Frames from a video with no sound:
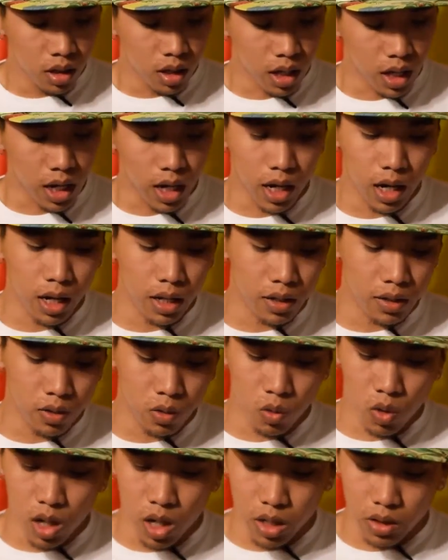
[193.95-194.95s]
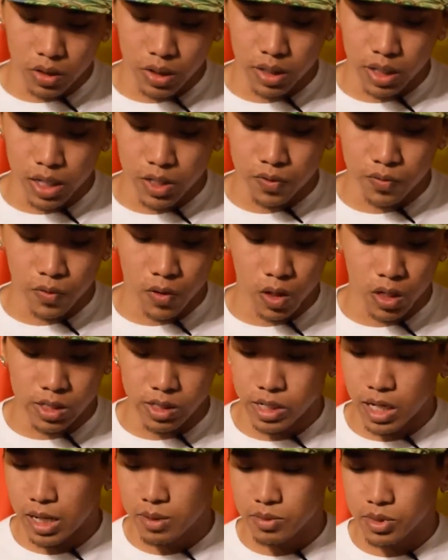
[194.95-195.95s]
And quality, as far
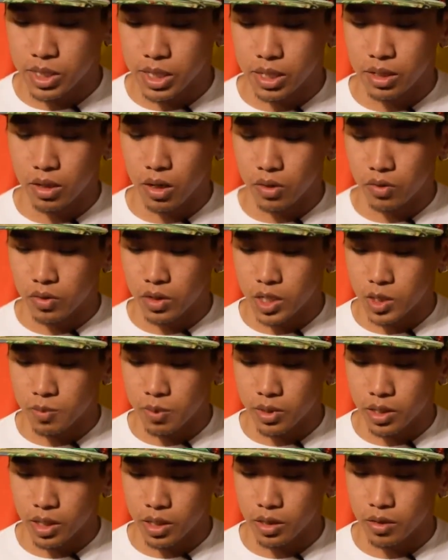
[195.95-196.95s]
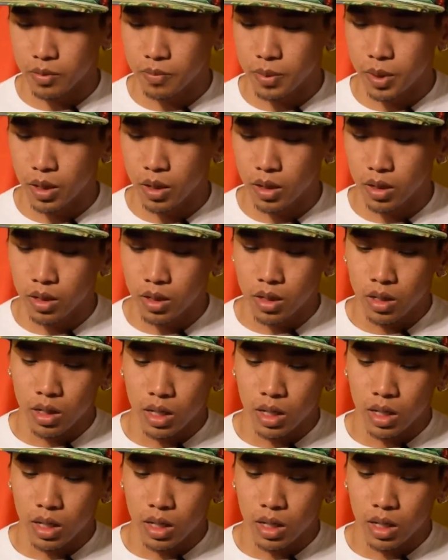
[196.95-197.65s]
as I'm seeing on this particular pair,